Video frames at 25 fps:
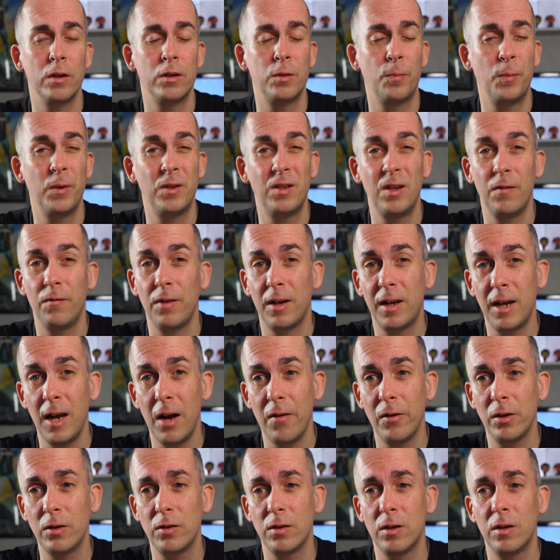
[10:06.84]
a specific
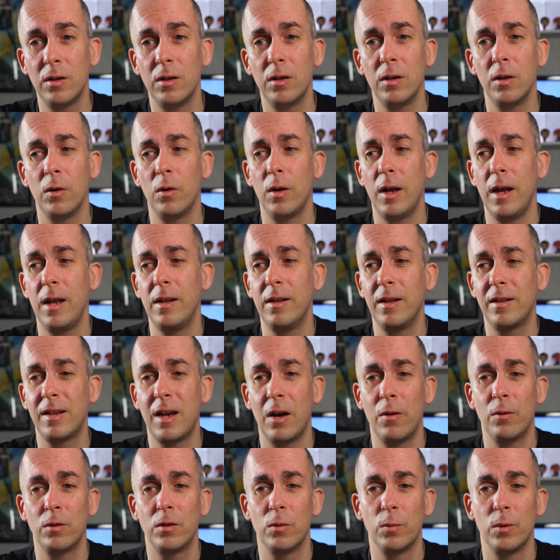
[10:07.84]
character, and that
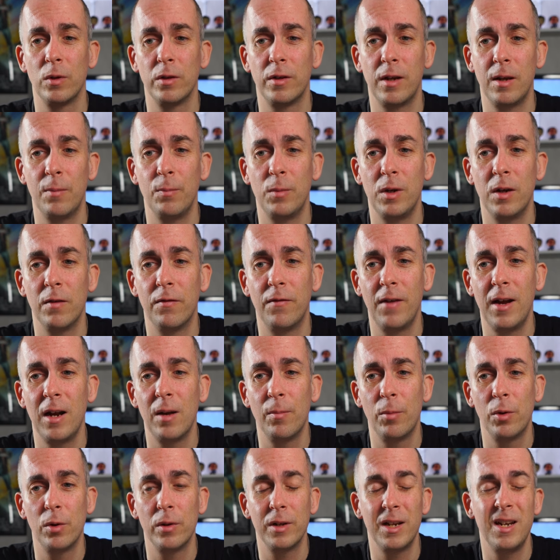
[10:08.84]
character will then be
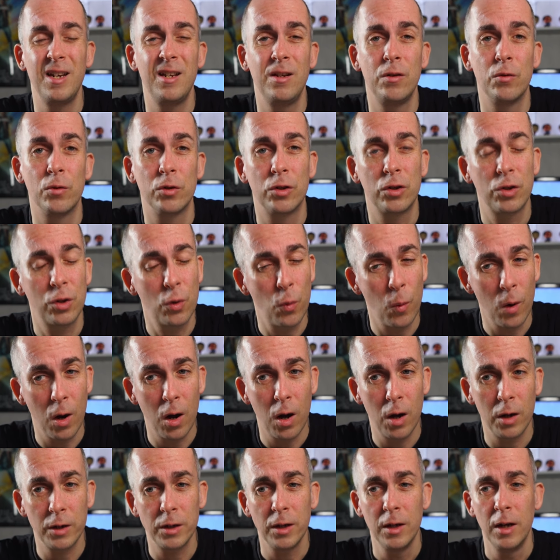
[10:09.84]
available in your
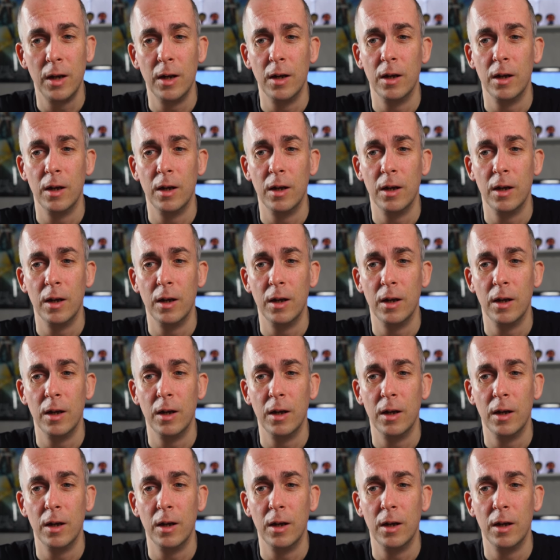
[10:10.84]
squad.